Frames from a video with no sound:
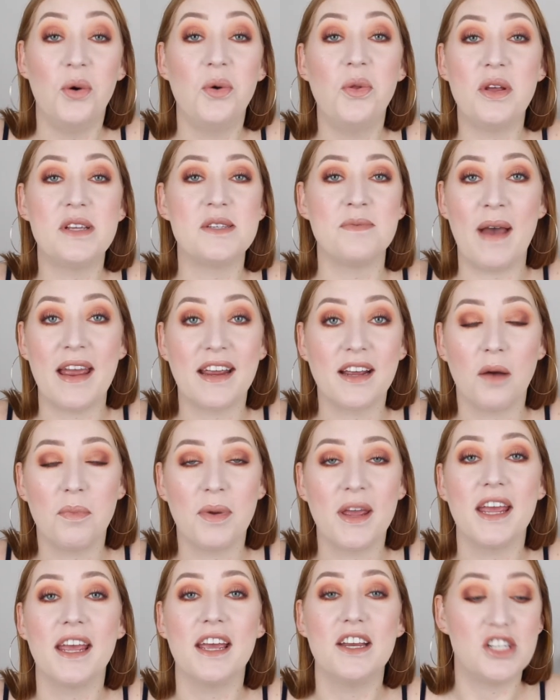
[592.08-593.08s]
all this makeup
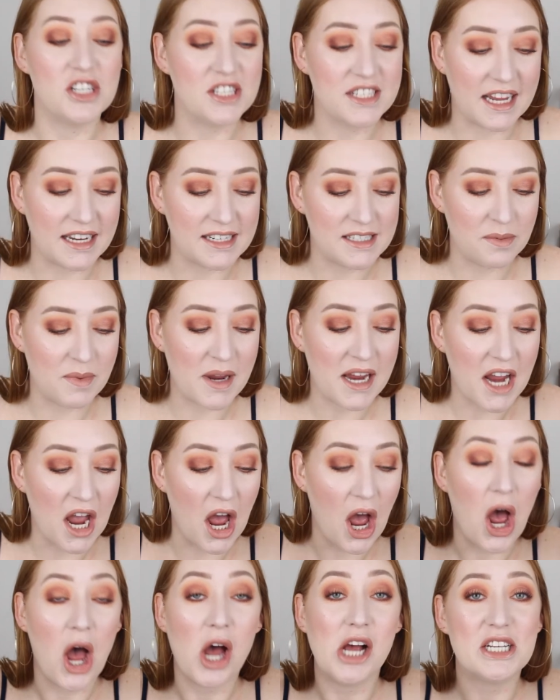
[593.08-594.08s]
here just gets
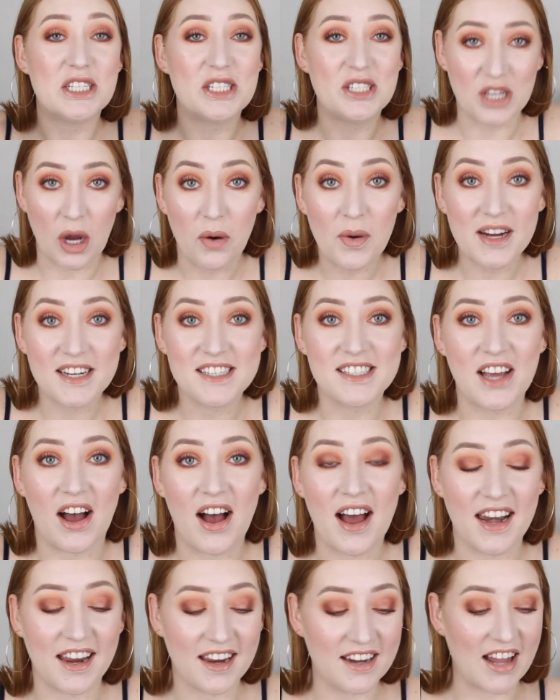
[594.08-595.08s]
me so
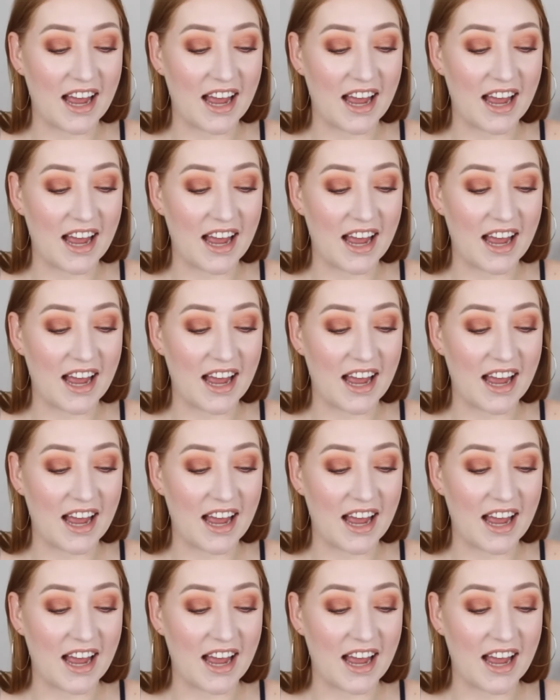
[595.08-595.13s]
excited.